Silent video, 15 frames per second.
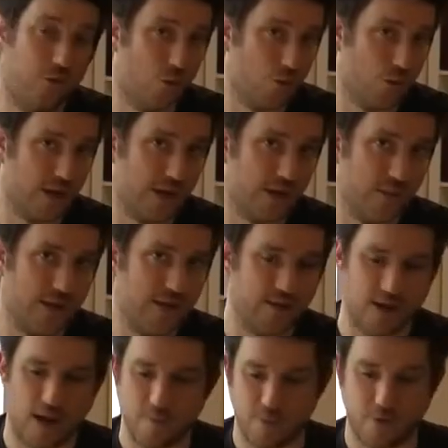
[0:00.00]
for gigabit
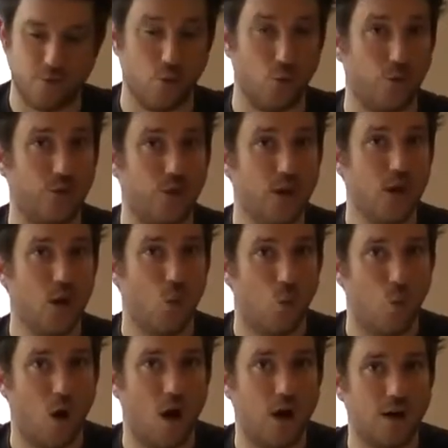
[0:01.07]
Ethernet, but of course
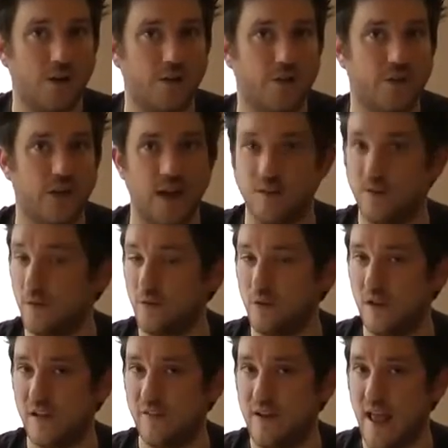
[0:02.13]
wireless
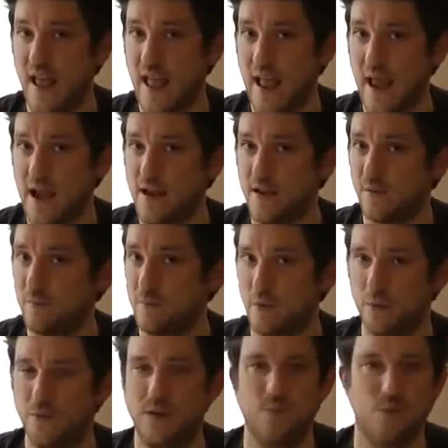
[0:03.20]
802.11n is
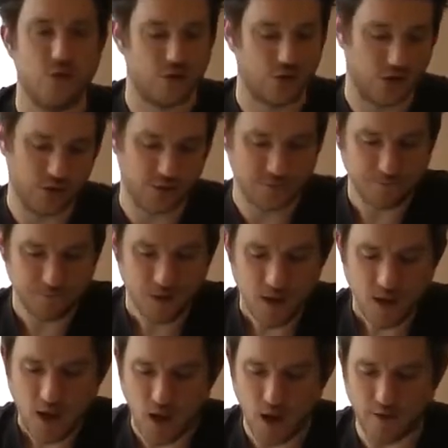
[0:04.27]
built in, which is good.
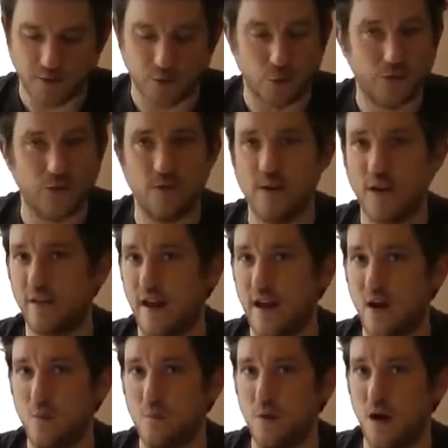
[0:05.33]
There's also another
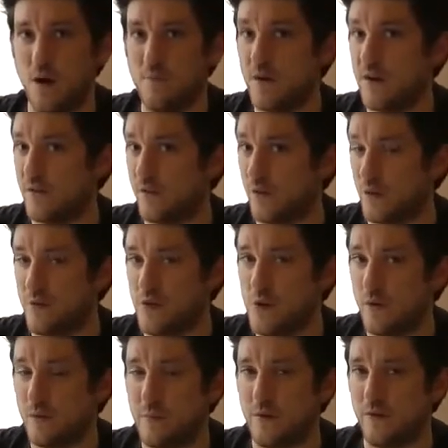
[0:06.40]
out sort of
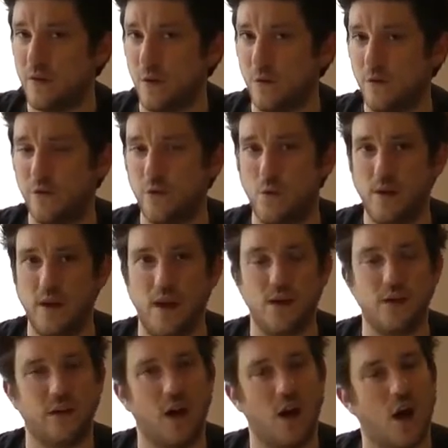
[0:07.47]
USB style
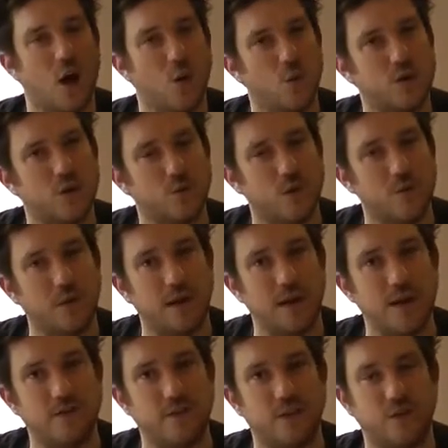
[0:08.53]
socket, which we
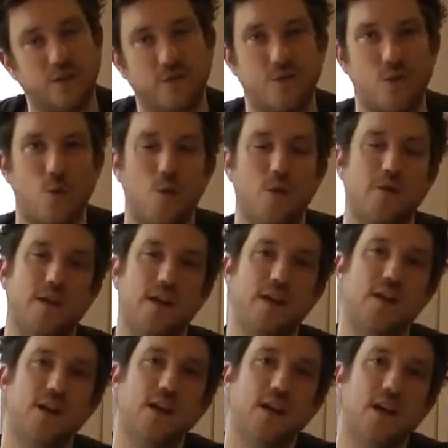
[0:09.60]
believe is for
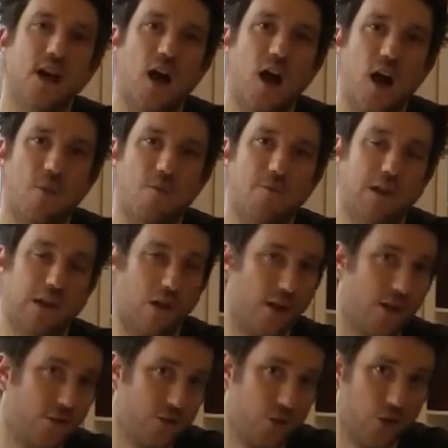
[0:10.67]
the
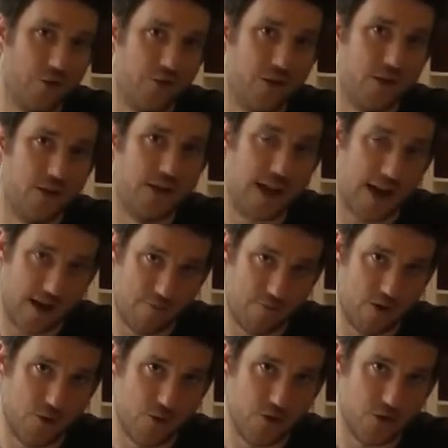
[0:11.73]
likes of the
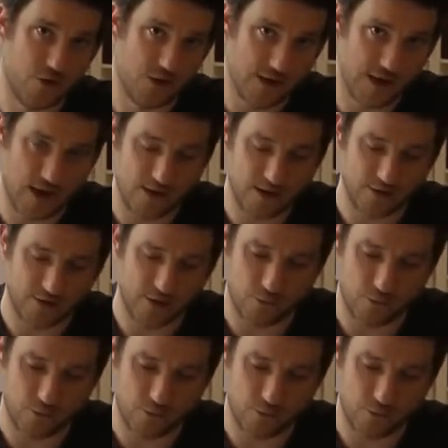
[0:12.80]
camera, which you can get as